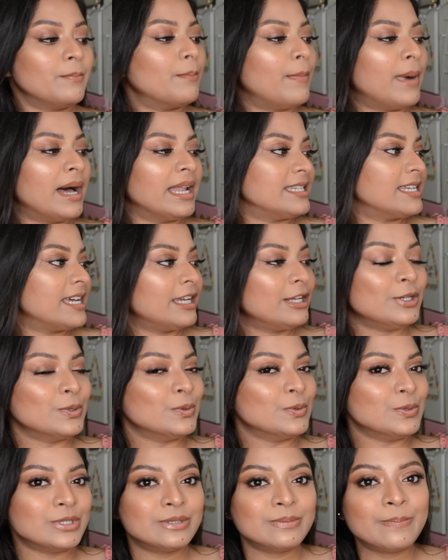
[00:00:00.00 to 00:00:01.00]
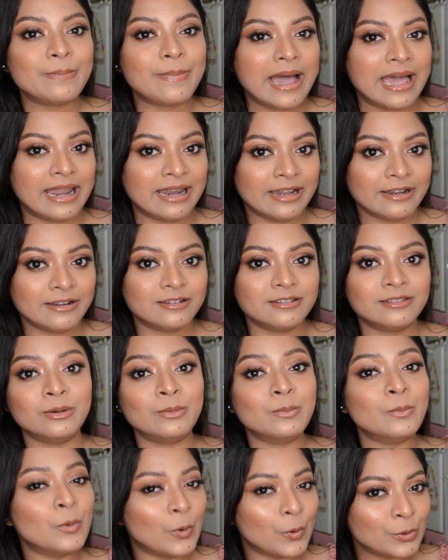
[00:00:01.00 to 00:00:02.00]
multi-use palette the
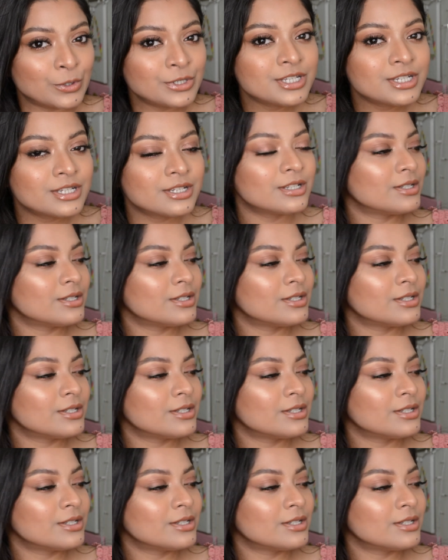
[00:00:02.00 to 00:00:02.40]
most.